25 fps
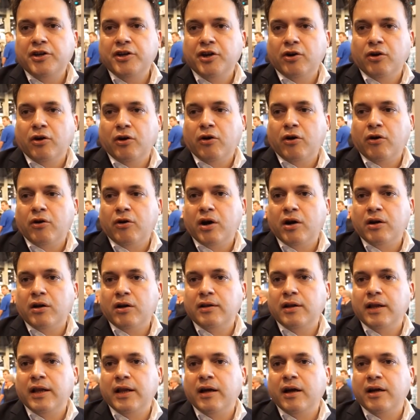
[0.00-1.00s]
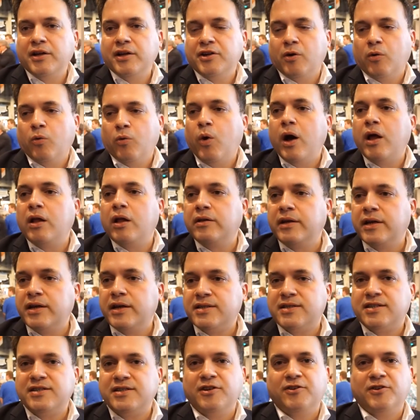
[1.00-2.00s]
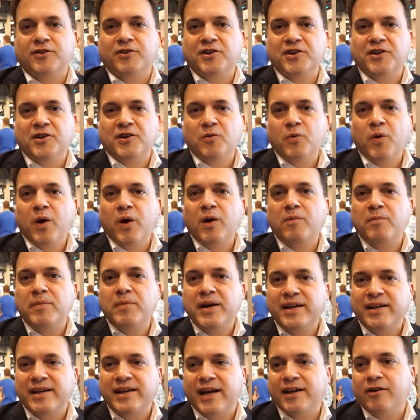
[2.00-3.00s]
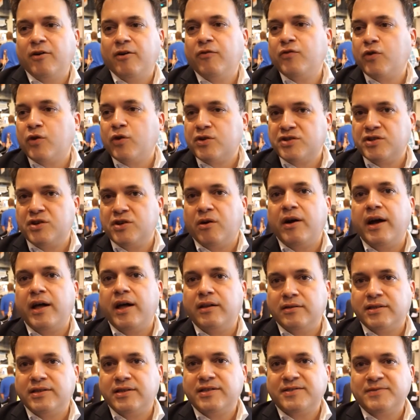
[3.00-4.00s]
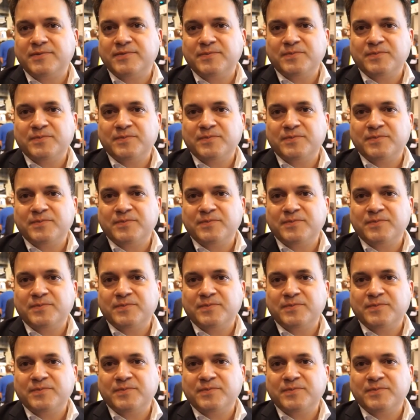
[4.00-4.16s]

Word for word: your wellness, your well-being, and of course your health.